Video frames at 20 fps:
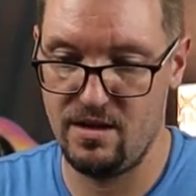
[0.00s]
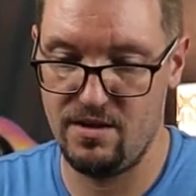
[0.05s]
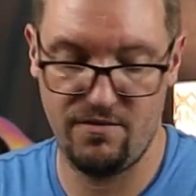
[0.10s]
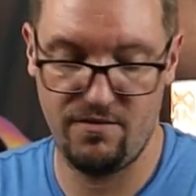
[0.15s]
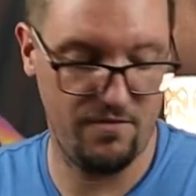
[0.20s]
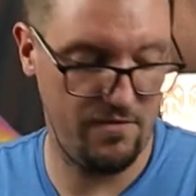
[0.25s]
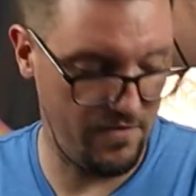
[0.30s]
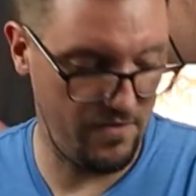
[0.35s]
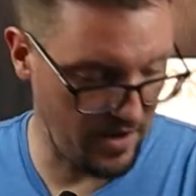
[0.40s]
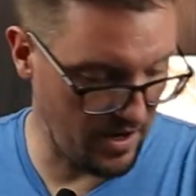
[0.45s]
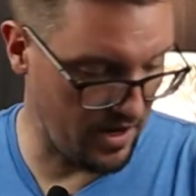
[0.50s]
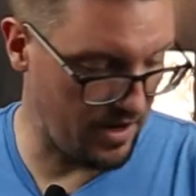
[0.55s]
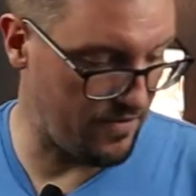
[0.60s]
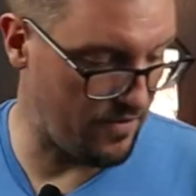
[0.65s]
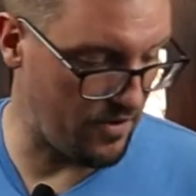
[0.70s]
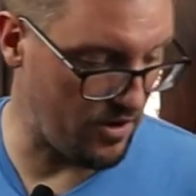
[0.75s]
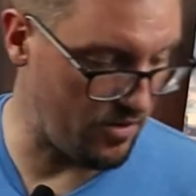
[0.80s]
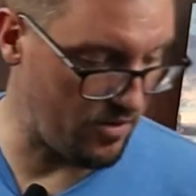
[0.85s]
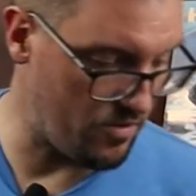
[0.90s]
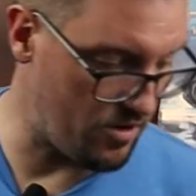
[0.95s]
Very,
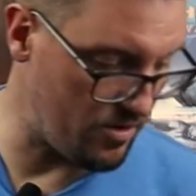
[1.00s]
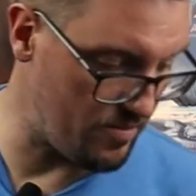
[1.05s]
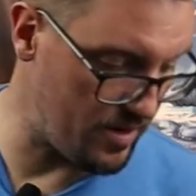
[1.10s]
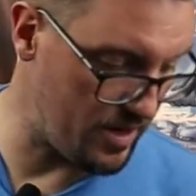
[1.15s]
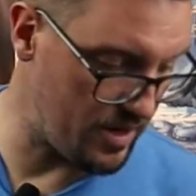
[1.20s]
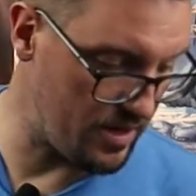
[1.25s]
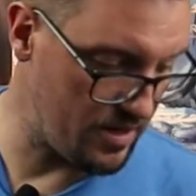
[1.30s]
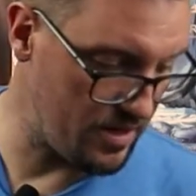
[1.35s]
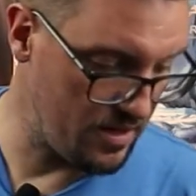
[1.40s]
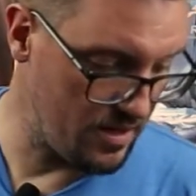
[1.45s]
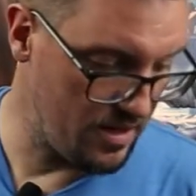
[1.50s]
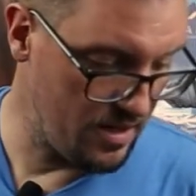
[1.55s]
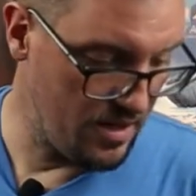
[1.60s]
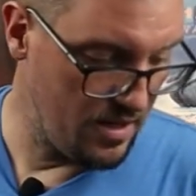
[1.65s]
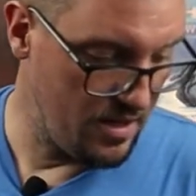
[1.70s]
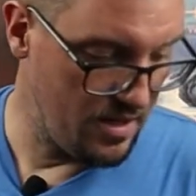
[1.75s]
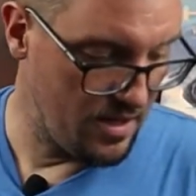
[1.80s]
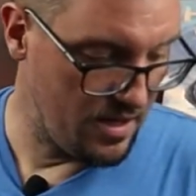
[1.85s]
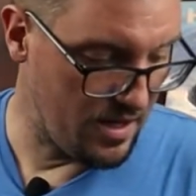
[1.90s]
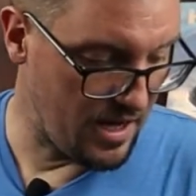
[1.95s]
very well made.
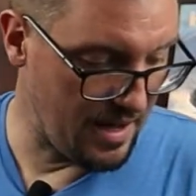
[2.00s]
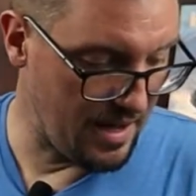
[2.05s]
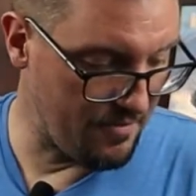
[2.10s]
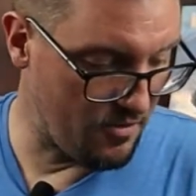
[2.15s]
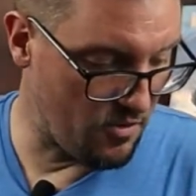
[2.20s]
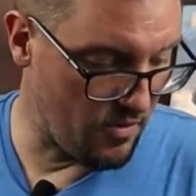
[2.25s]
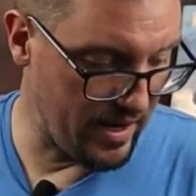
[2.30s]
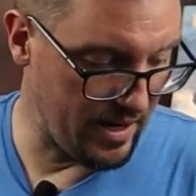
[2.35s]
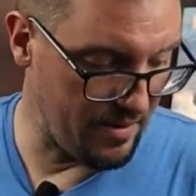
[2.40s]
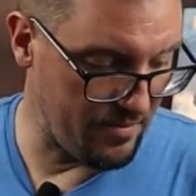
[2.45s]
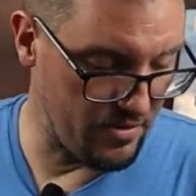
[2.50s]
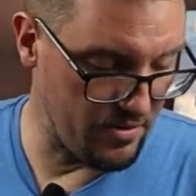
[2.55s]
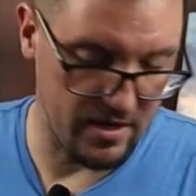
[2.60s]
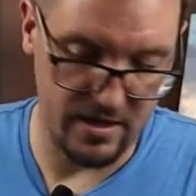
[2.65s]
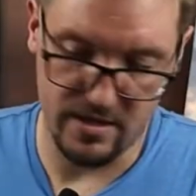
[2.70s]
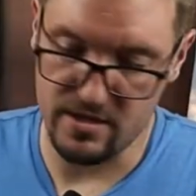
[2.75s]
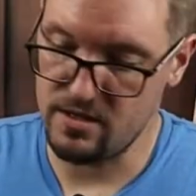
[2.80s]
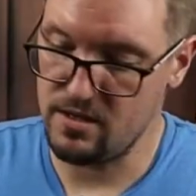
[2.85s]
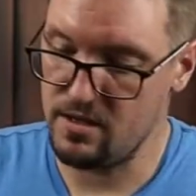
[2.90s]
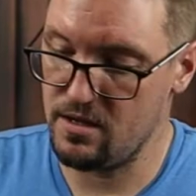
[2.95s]
I'm quite
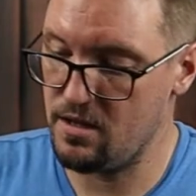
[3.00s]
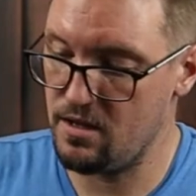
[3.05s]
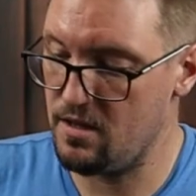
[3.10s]
impressed.